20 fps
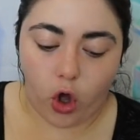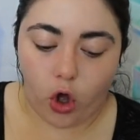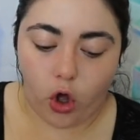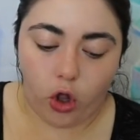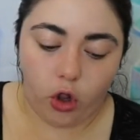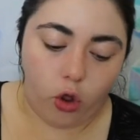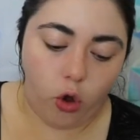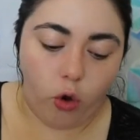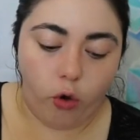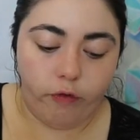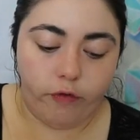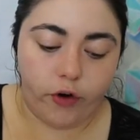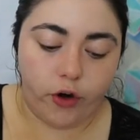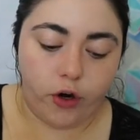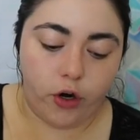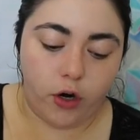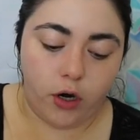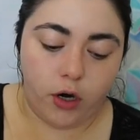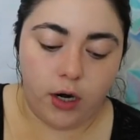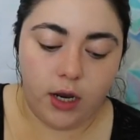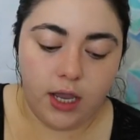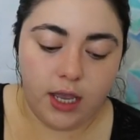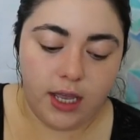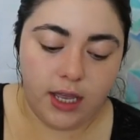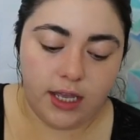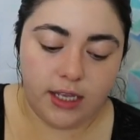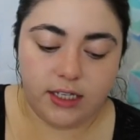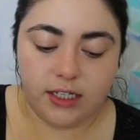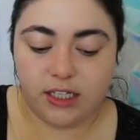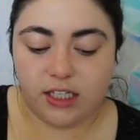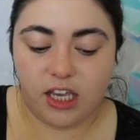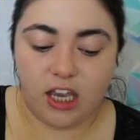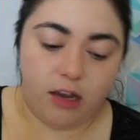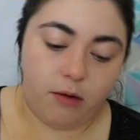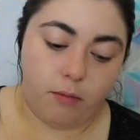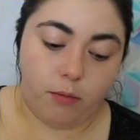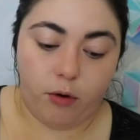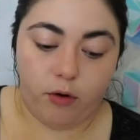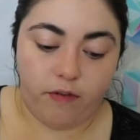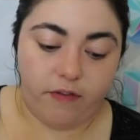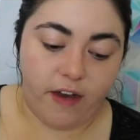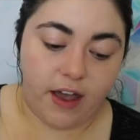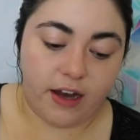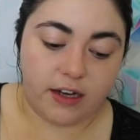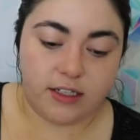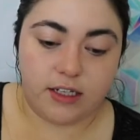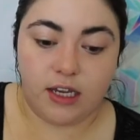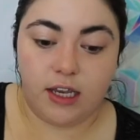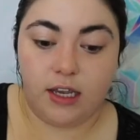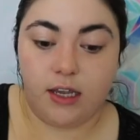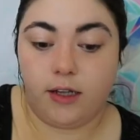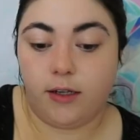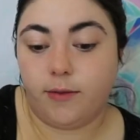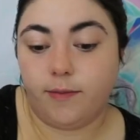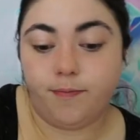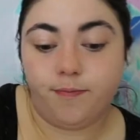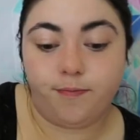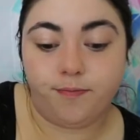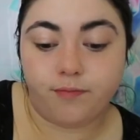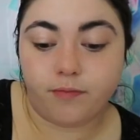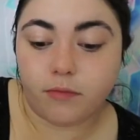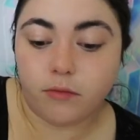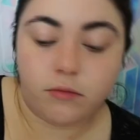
all-over skin perfecting